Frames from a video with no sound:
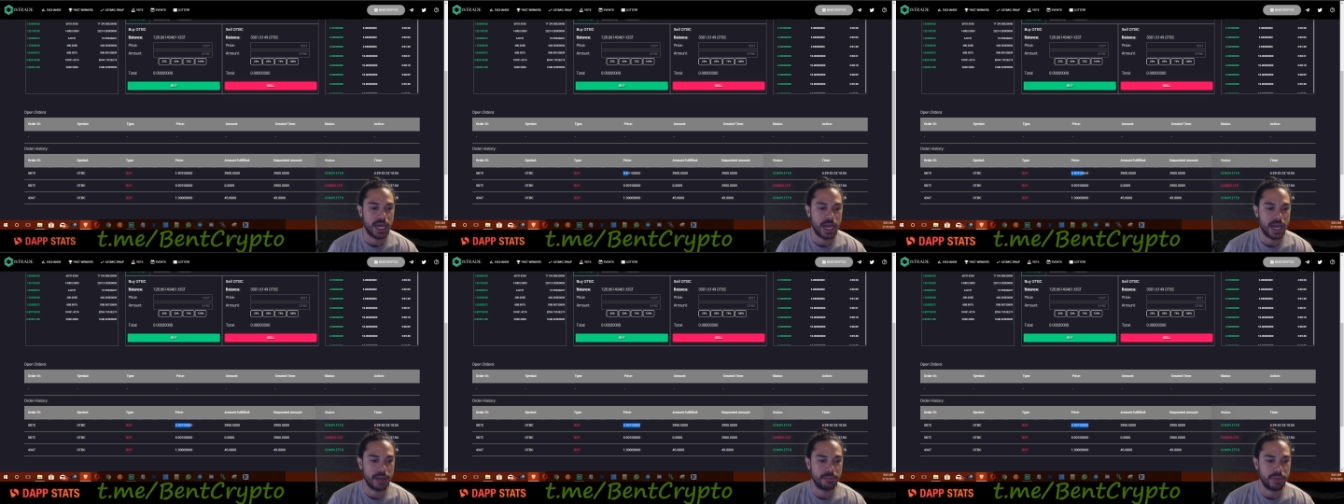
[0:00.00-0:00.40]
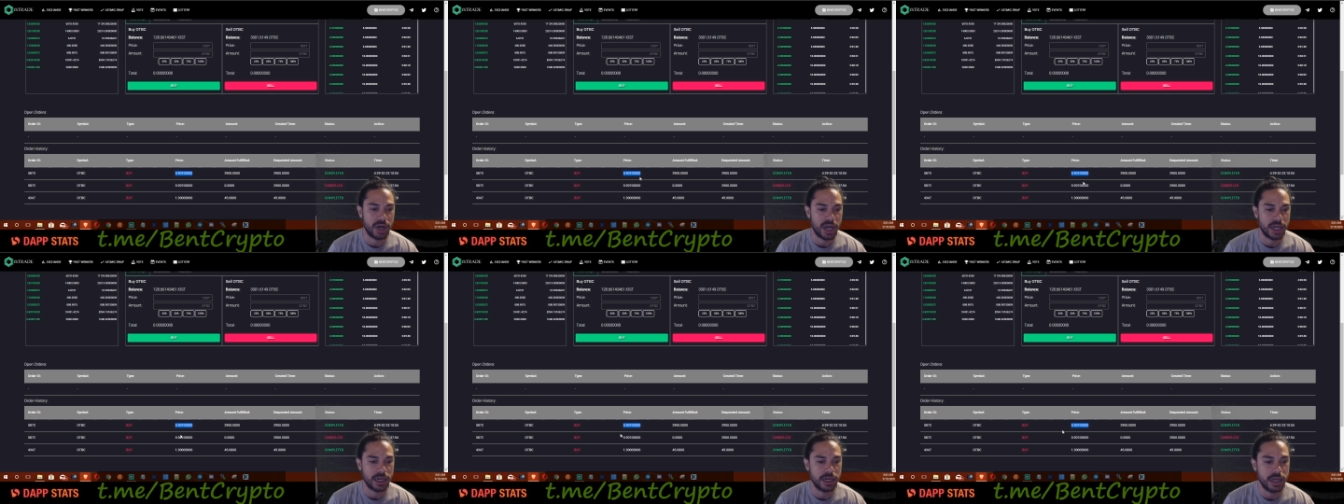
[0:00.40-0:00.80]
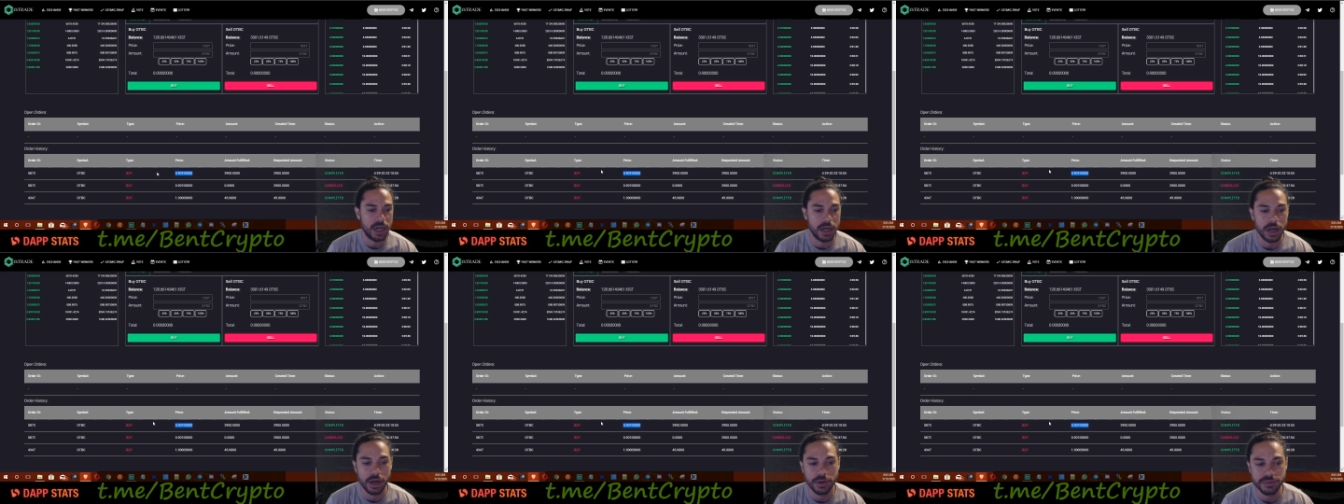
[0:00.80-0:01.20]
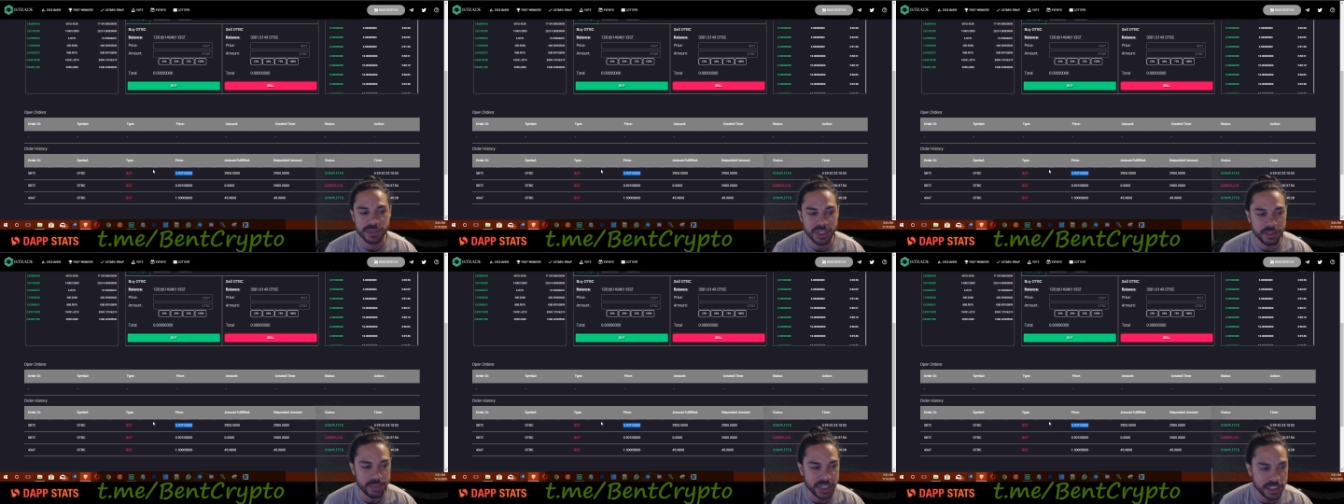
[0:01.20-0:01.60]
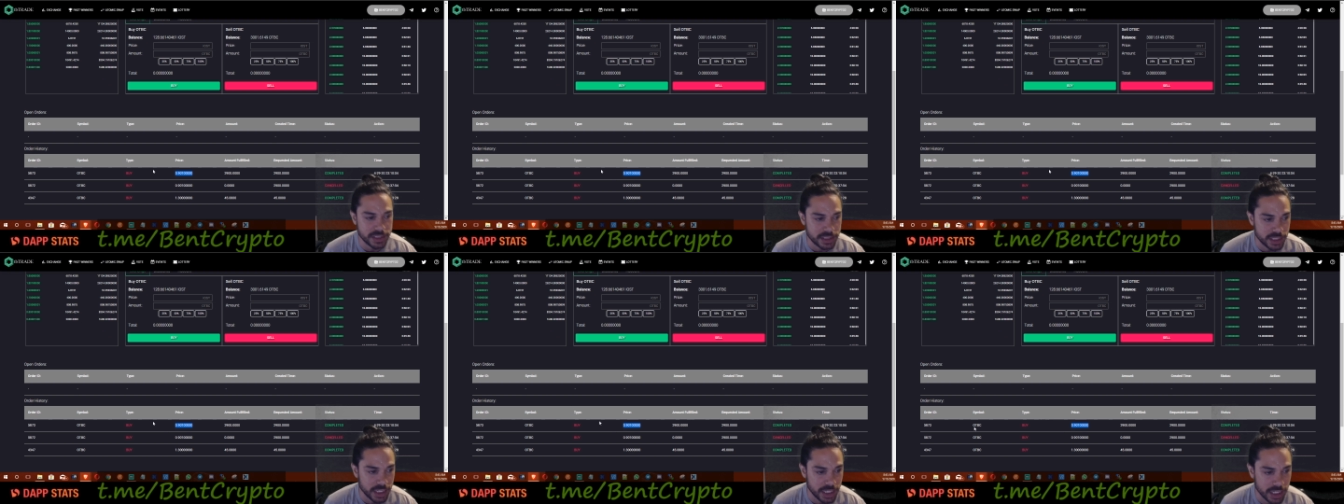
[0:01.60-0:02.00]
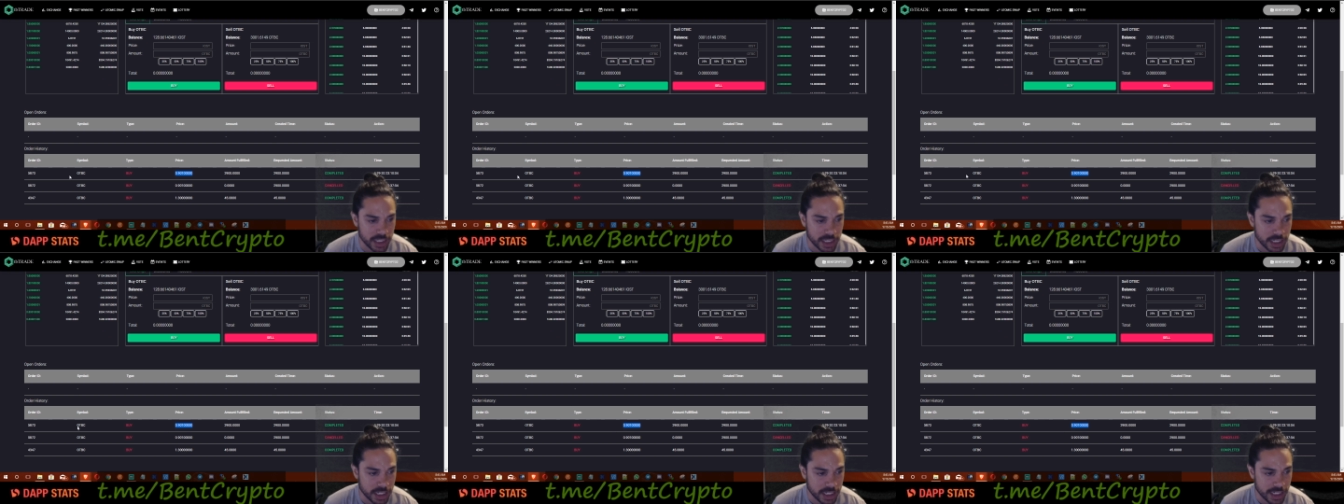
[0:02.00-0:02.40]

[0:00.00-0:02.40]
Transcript: I bought OTBC